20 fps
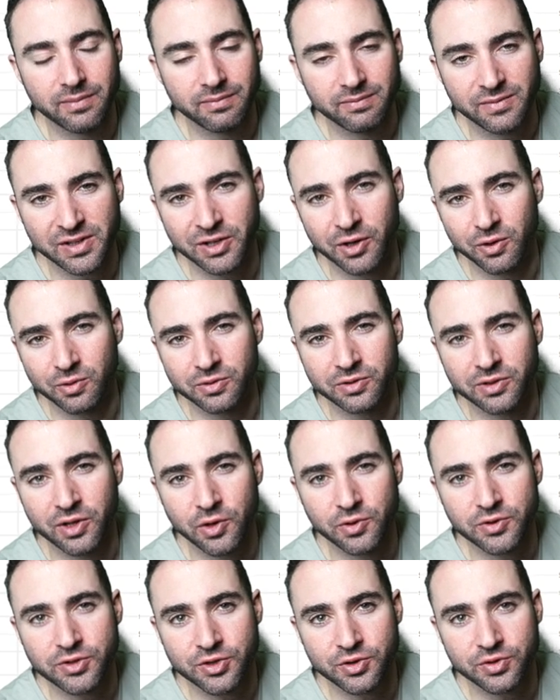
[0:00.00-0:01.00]
you know,
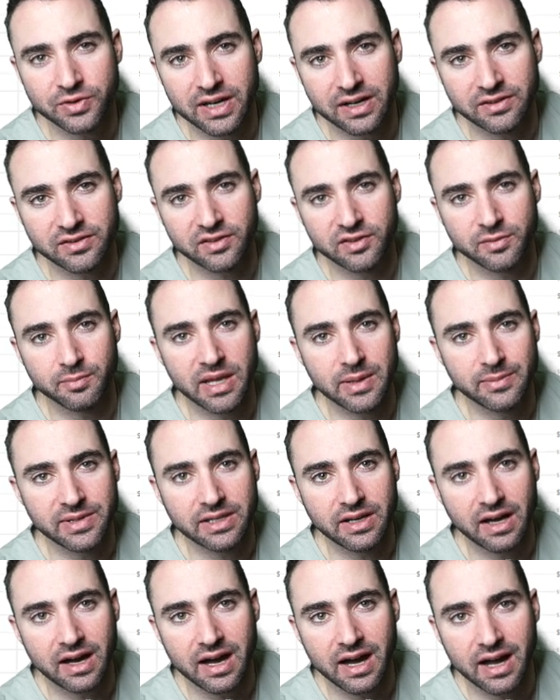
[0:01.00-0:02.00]
low 2000s, maybe
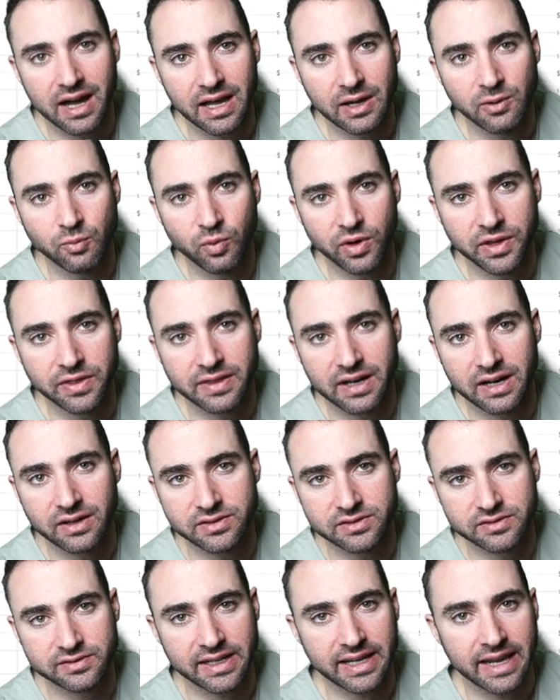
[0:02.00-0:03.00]
high
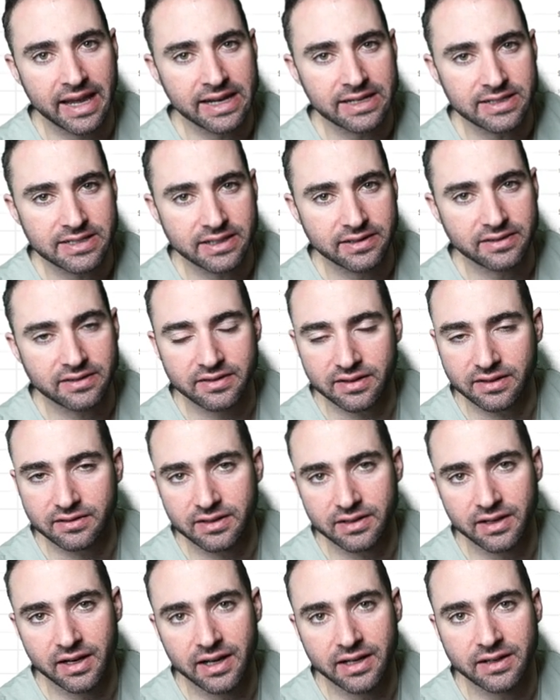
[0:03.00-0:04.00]
1000s, like
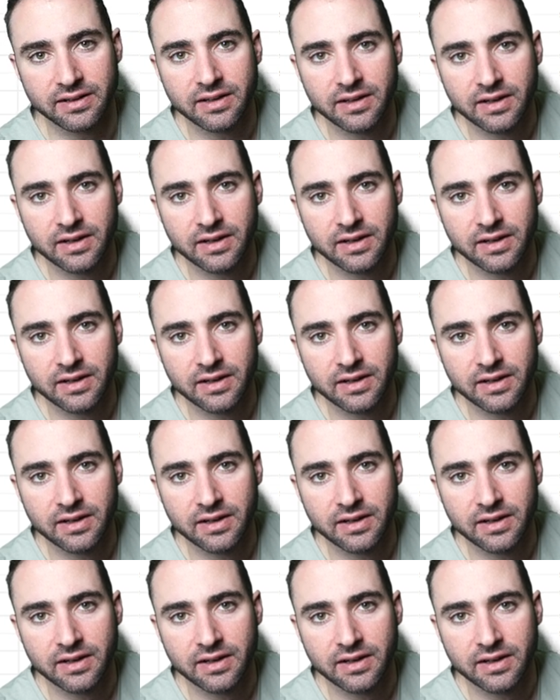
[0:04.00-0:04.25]
1869